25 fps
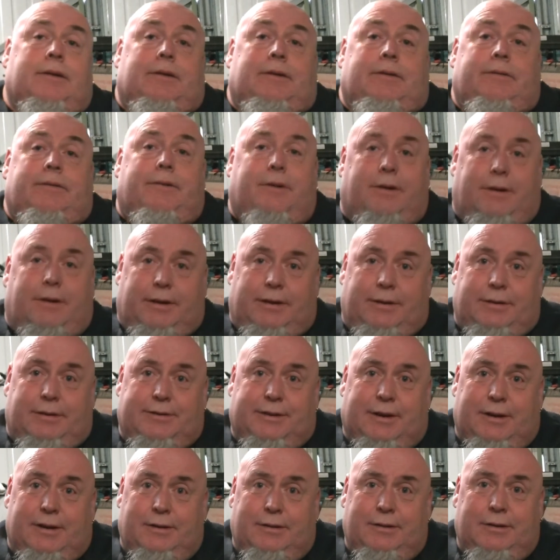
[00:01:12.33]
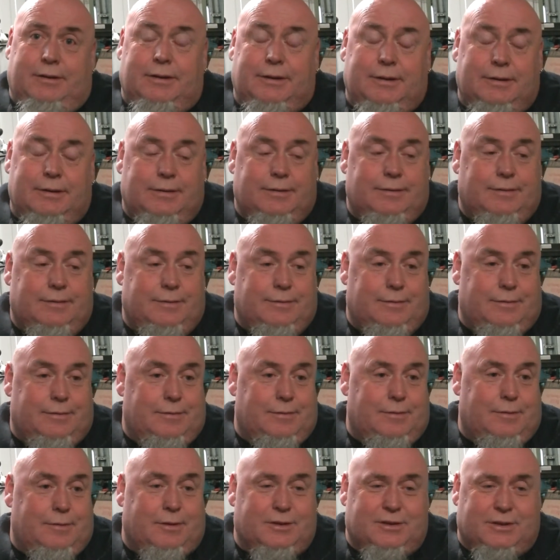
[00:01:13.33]
Right, so
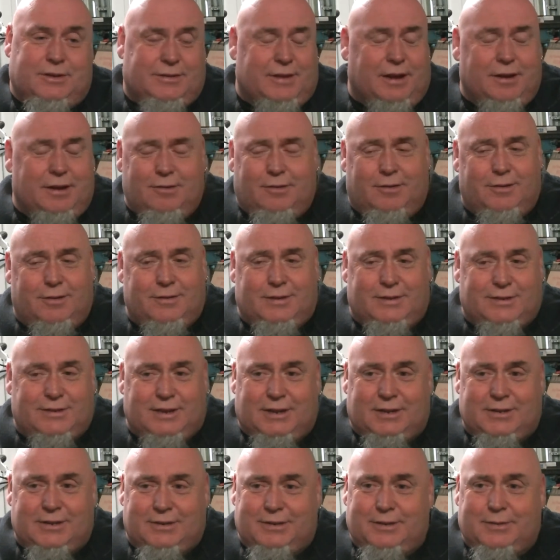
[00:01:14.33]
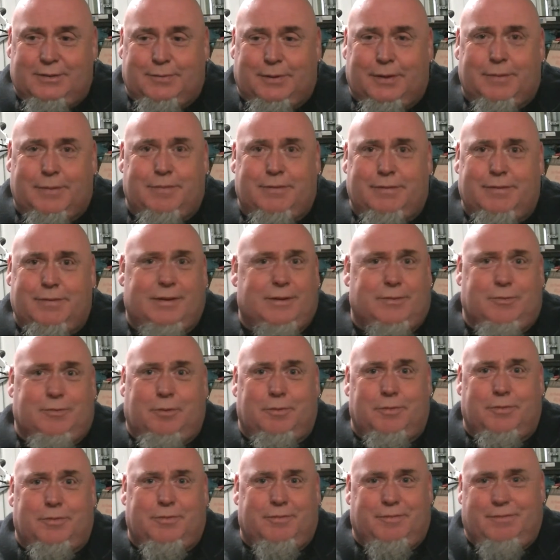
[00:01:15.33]
I don't like discussing this bit, but that's
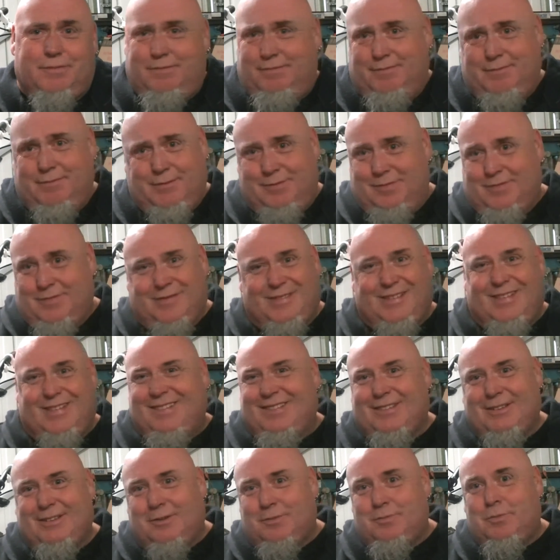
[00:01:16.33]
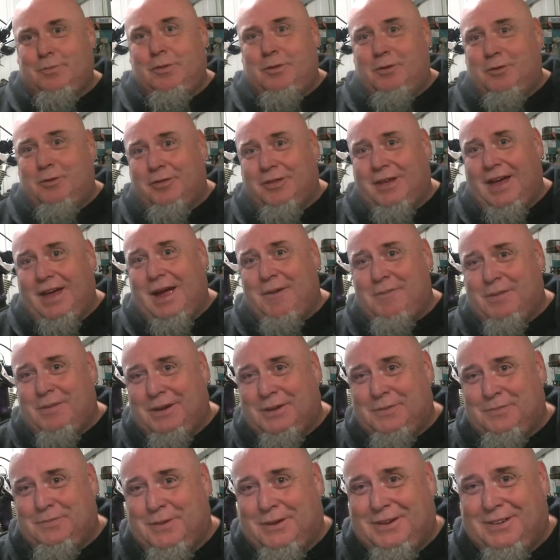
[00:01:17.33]
one. I'm probably not the
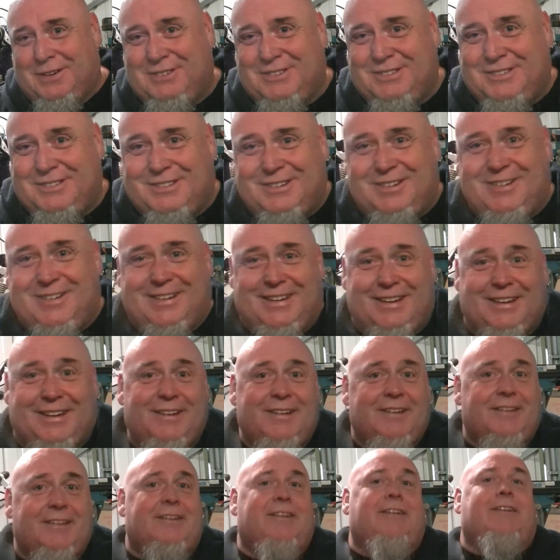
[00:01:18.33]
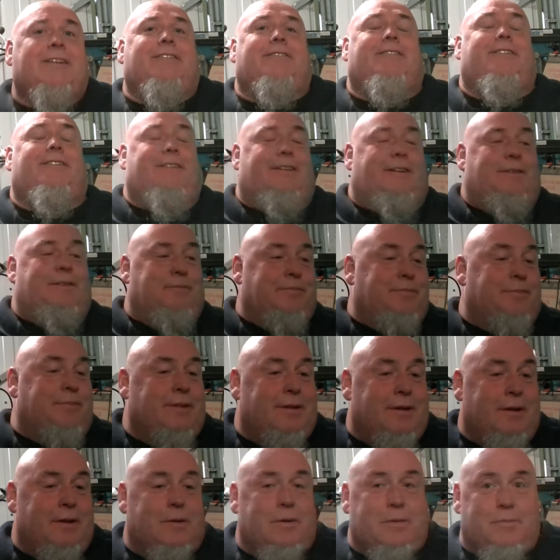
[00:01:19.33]
happiest person doing it. Right,
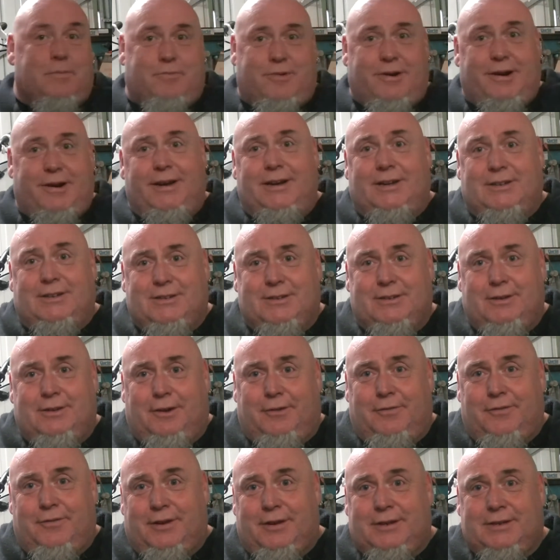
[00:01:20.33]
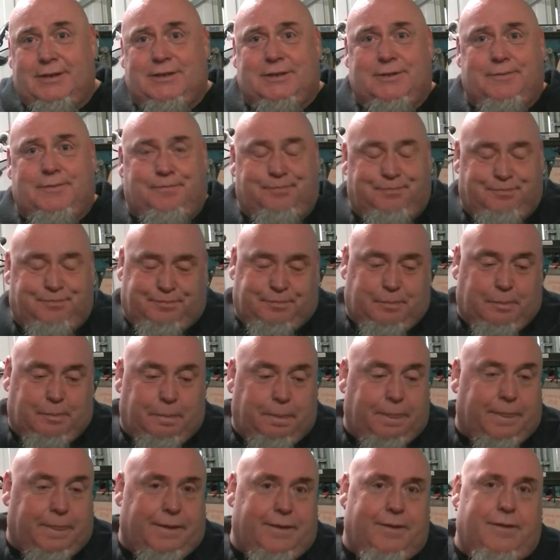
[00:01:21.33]
brakes are the obvious.
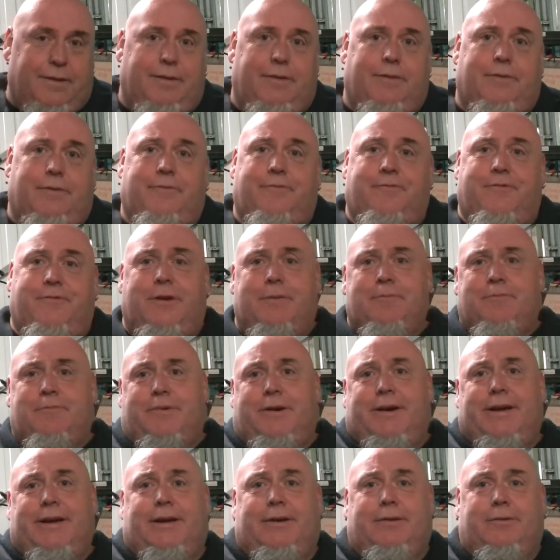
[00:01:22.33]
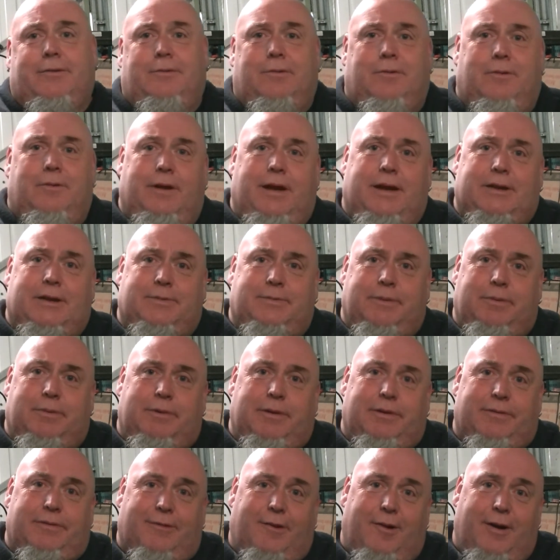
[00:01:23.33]
Front brake has to be with
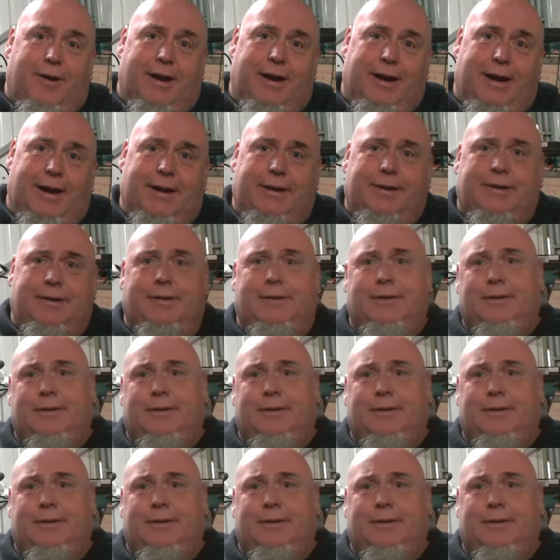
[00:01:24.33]
your right hand,